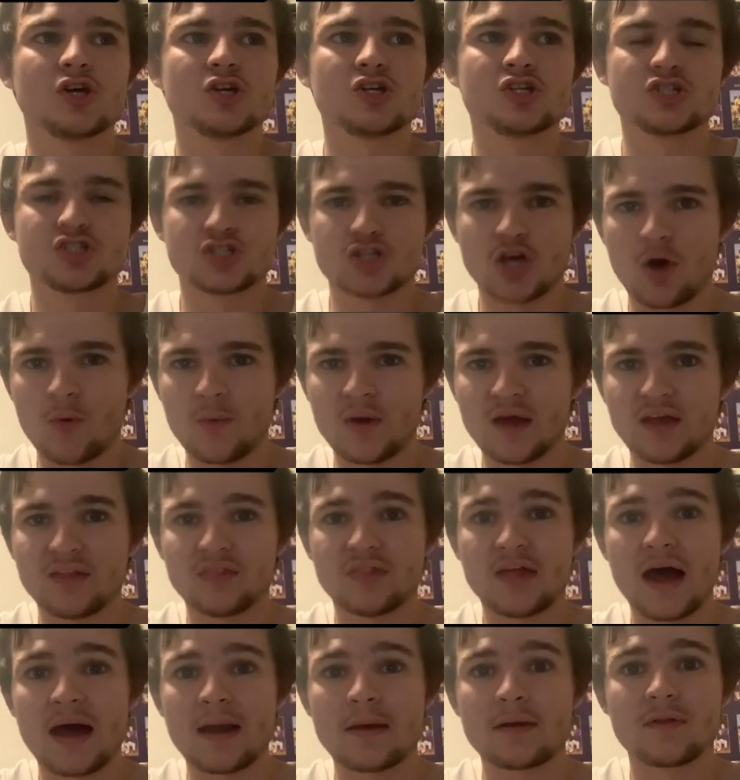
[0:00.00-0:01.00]
showing
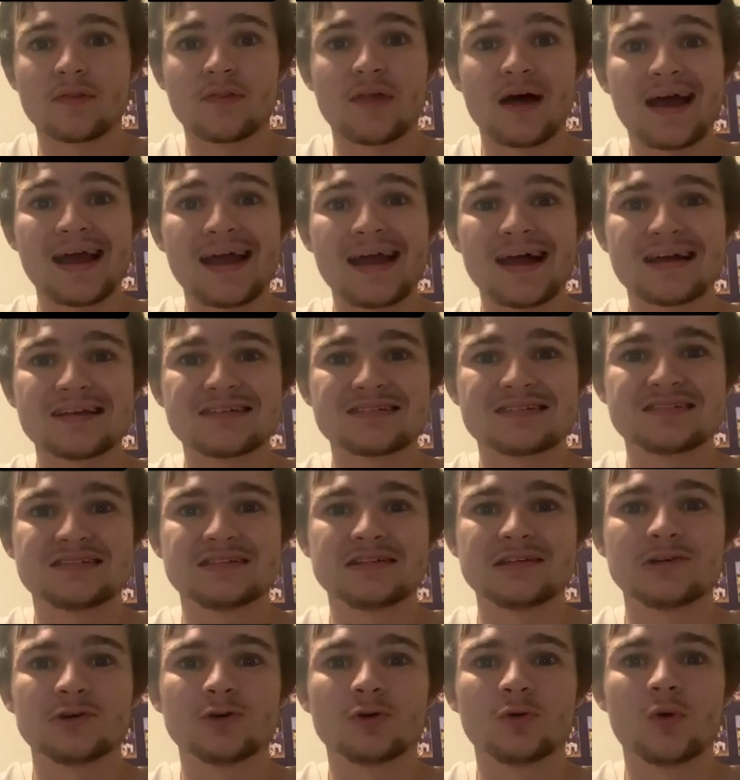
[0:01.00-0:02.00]
that they are
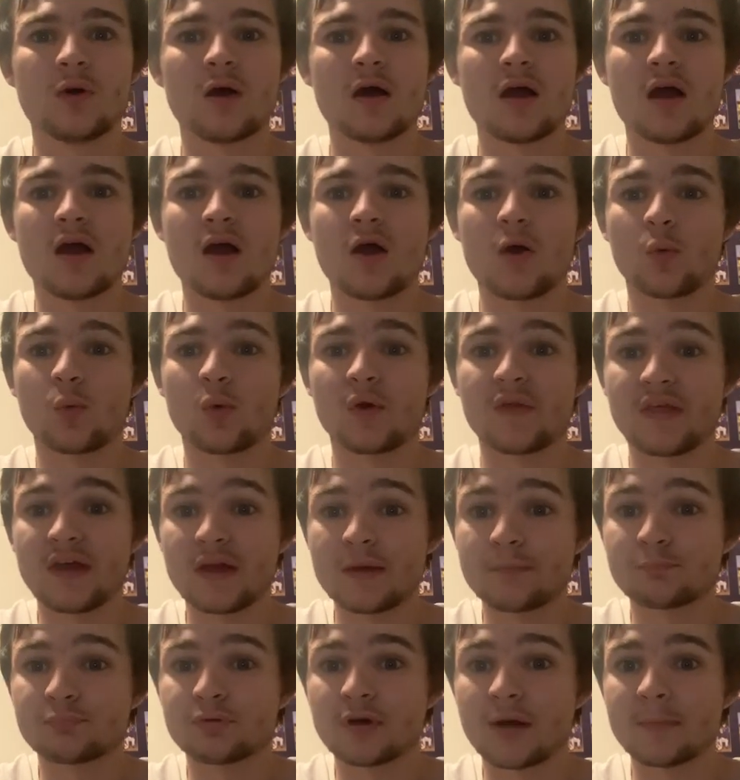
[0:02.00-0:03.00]
still
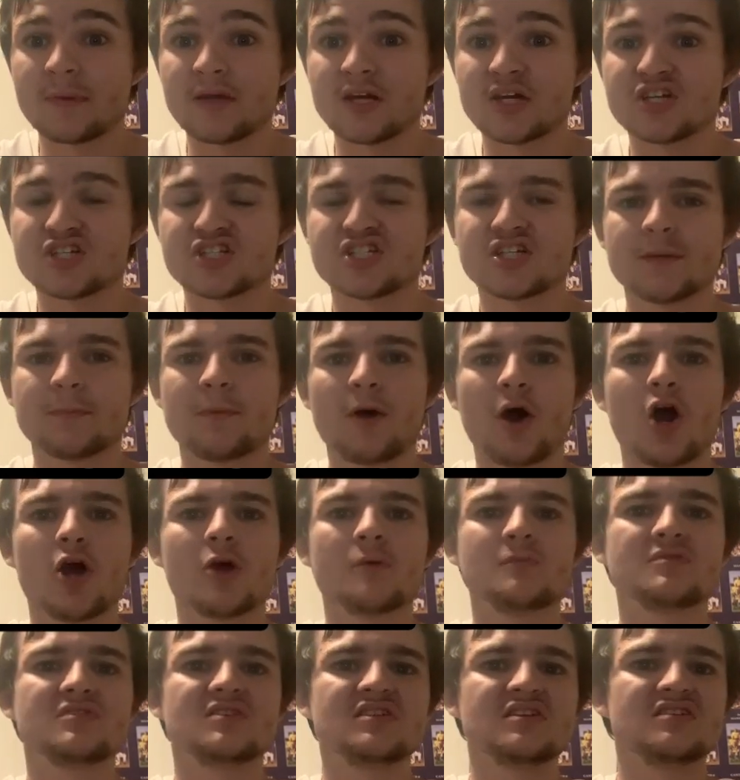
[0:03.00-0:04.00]
within premiership
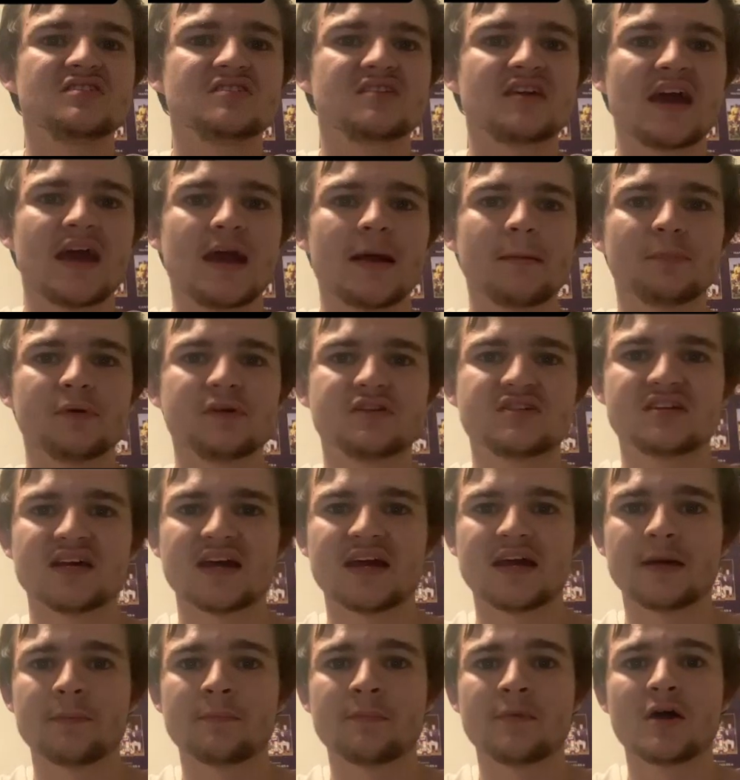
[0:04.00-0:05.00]
hopes, this Canberra
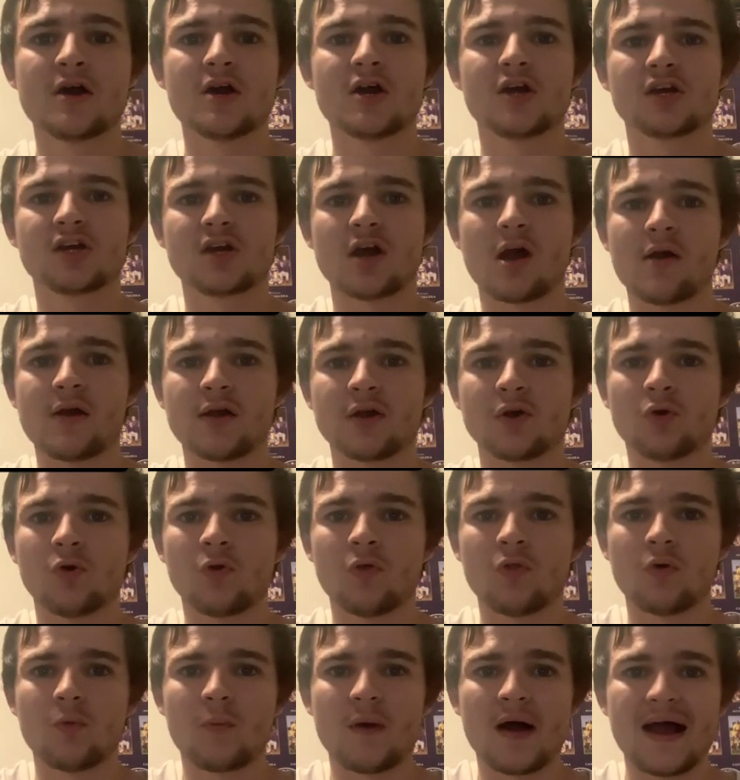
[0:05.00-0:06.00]
team, going
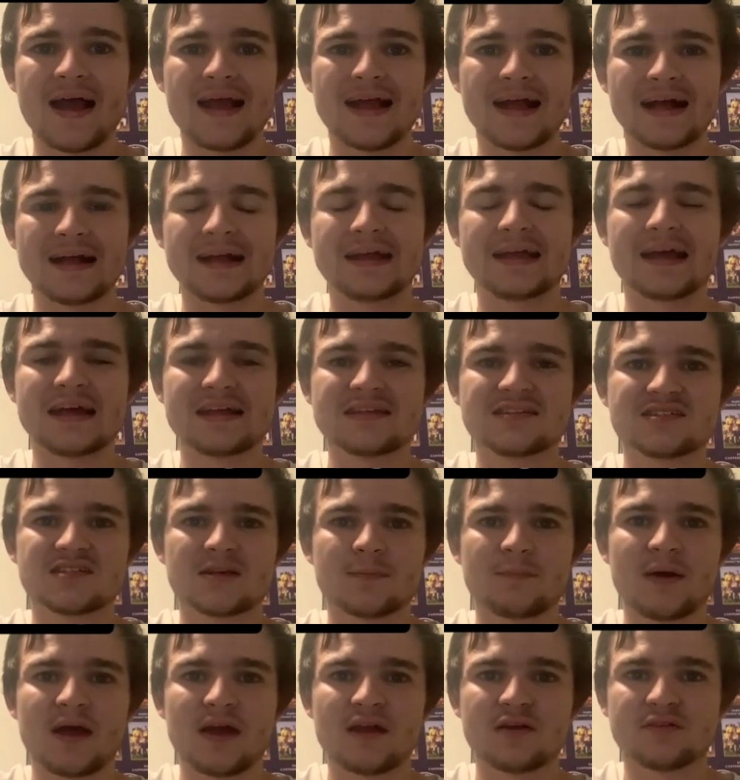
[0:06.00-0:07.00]
all the way against
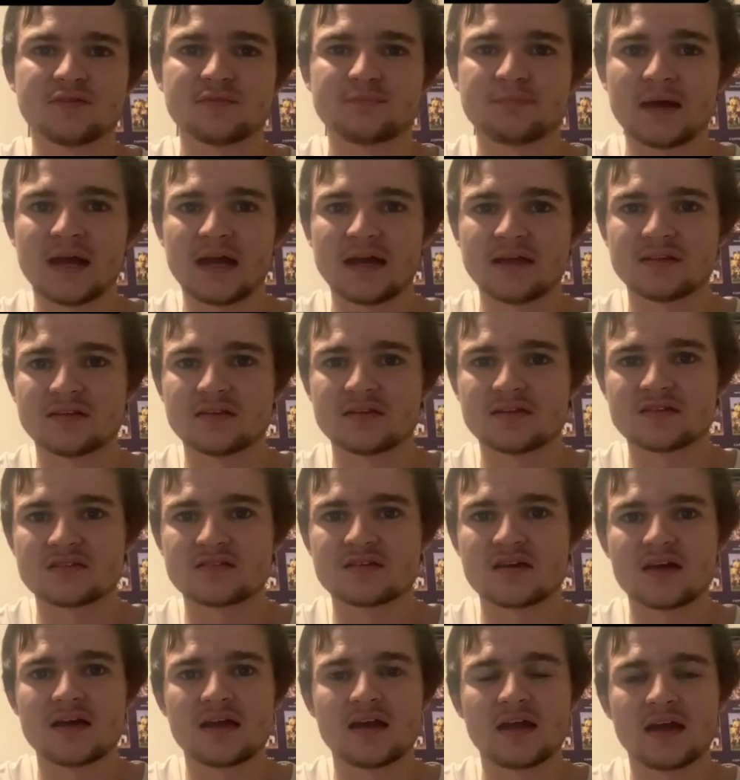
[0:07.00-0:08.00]
the Penrith
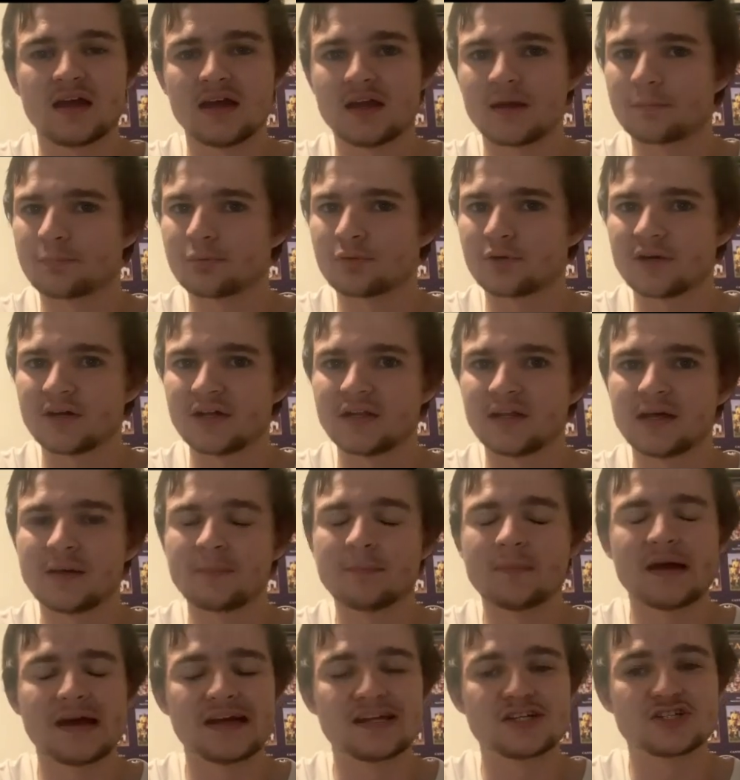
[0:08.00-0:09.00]
Panthers in a
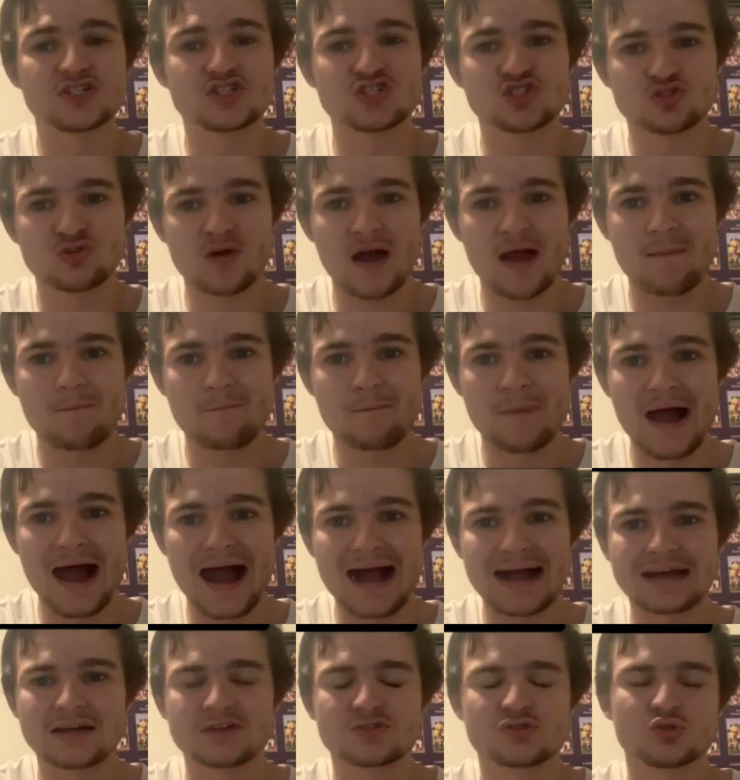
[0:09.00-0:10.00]
prelim and straight
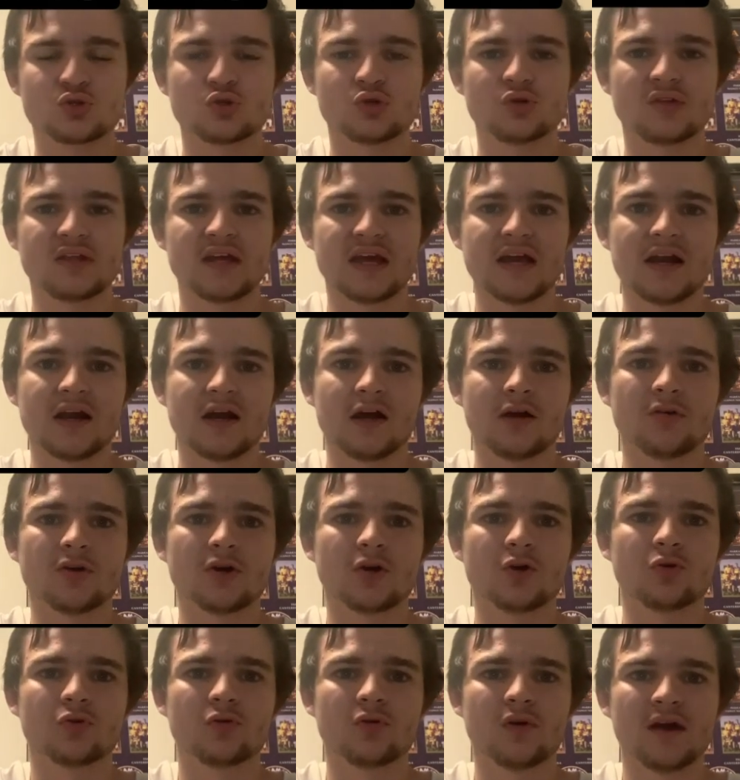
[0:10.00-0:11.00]
back to the
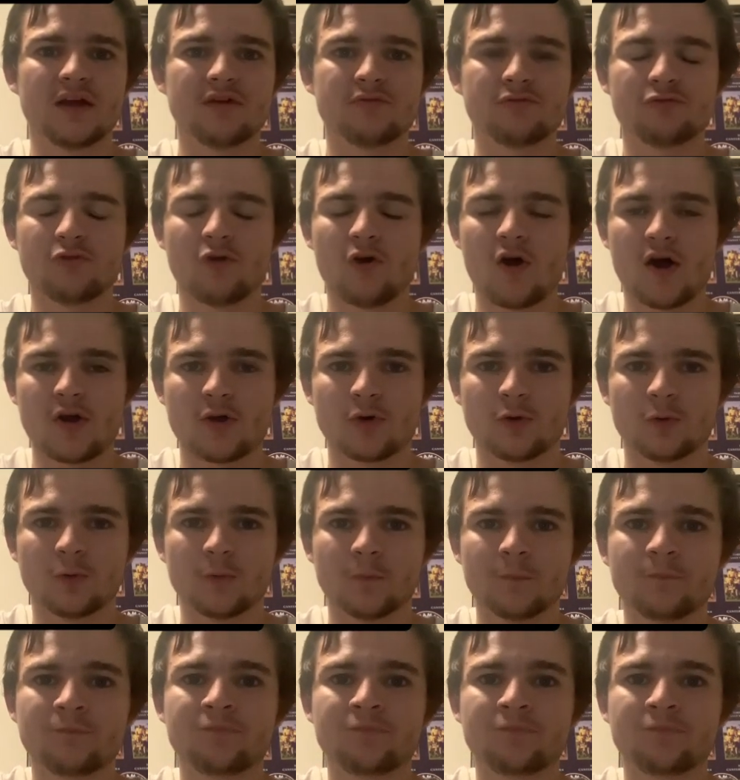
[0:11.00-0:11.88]
NRL Grand Final.